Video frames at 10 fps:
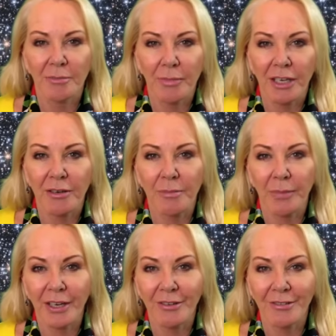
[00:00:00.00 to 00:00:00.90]
make it
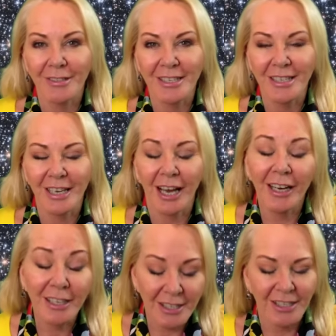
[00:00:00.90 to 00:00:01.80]
better or
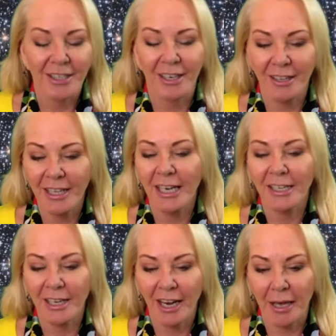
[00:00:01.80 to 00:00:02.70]
discard it, then that
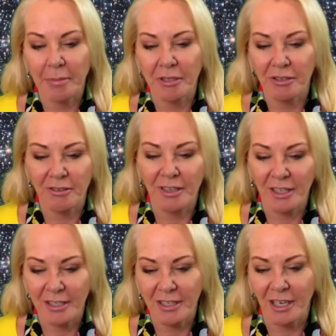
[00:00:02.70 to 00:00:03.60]
can happen during
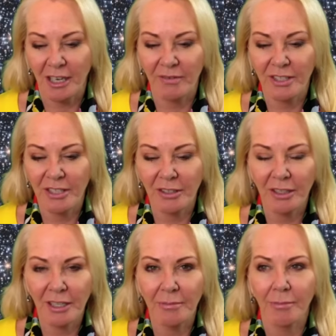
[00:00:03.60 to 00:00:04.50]
this time.
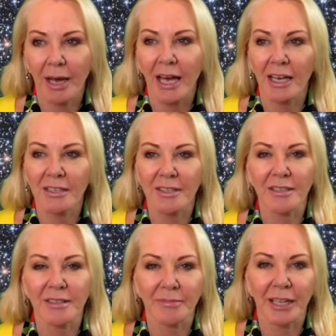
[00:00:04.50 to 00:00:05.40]
Certainly Mars
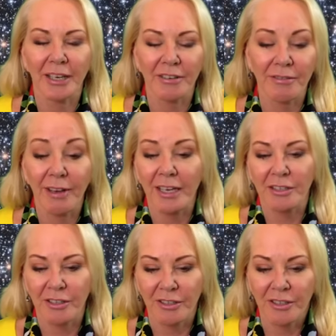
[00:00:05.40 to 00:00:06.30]
is the planet of
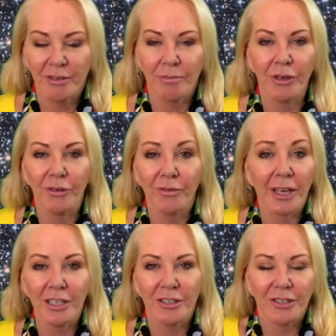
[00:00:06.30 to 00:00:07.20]
action and
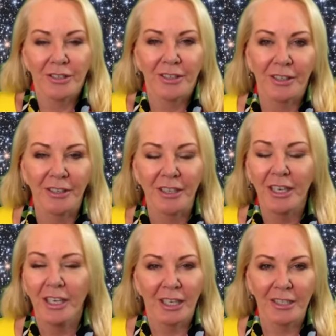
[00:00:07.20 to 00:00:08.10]
motivation, and
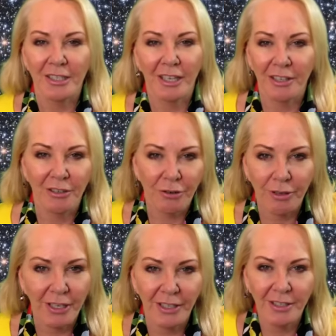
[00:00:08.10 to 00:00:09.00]
it's like the
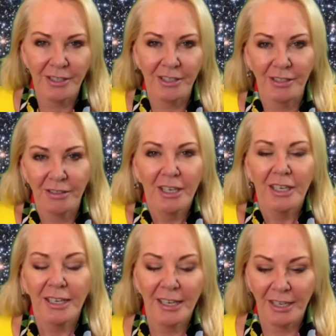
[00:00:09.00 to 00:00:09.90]
trigger to
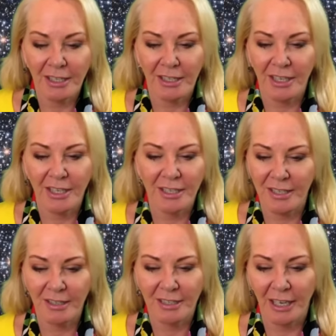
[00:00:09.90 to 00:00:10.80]
get things
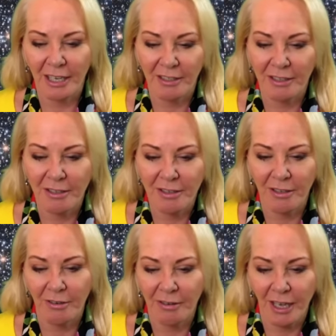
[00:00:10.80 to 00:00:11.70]
done.
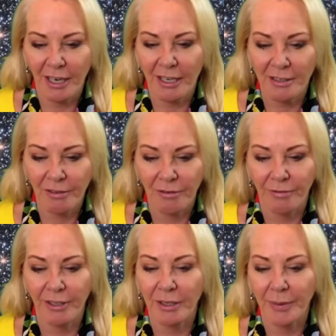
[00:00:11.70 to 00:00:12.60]
So that has a good
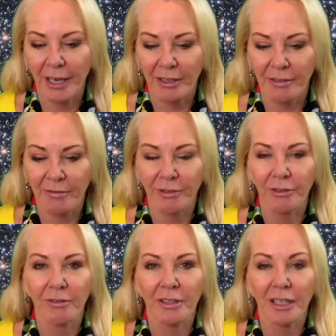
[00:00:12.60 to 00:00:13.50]
feel about it for
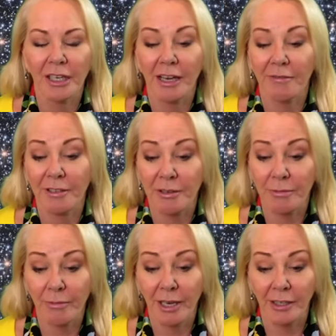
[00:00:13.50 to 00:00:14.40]
your life as
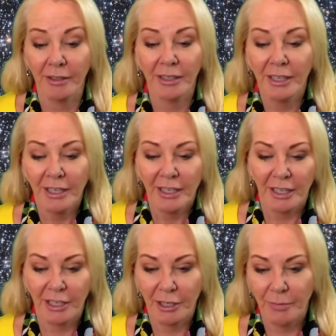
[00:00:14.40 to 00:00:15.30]
well.
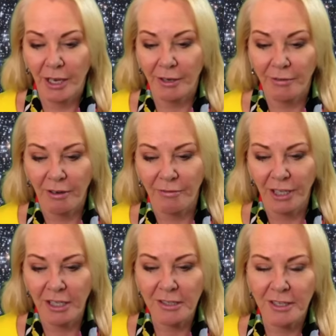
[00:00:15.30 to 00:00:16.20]
And
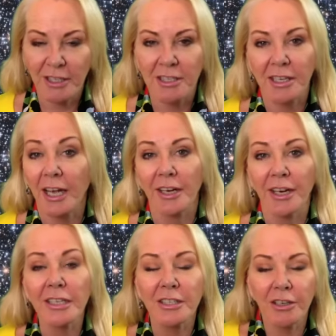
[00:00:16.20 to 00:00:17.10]
Venus in the sign
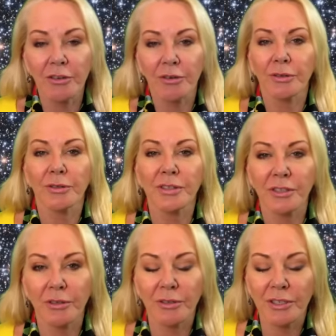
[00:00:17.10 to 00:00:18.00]
next to yours,
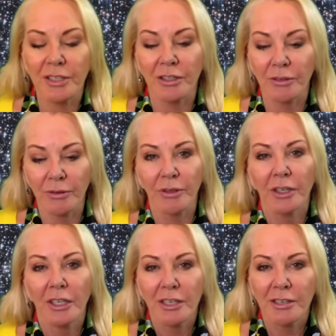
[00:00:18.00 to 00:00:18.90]
the
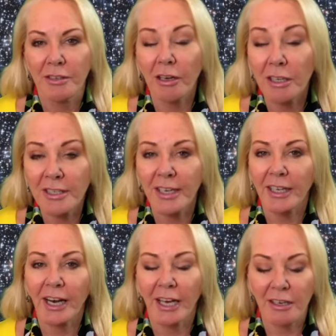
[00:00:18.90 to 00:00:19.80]
solar
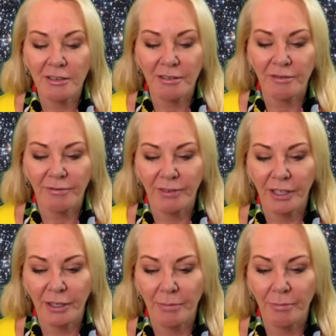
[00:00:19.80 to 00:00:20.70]
second house of
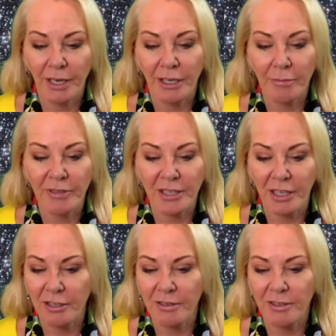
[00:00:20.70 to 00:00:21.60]
money,
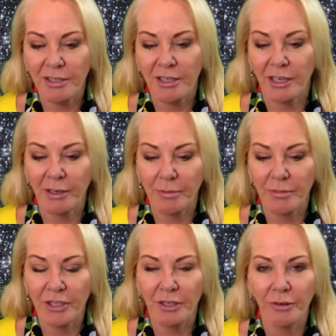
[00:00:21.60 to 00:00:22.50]
possessions and
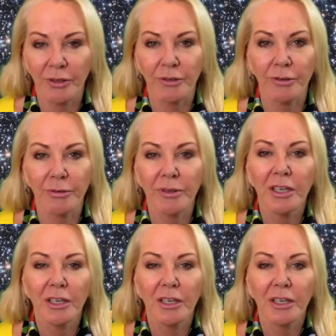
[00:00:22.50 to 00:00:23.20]
material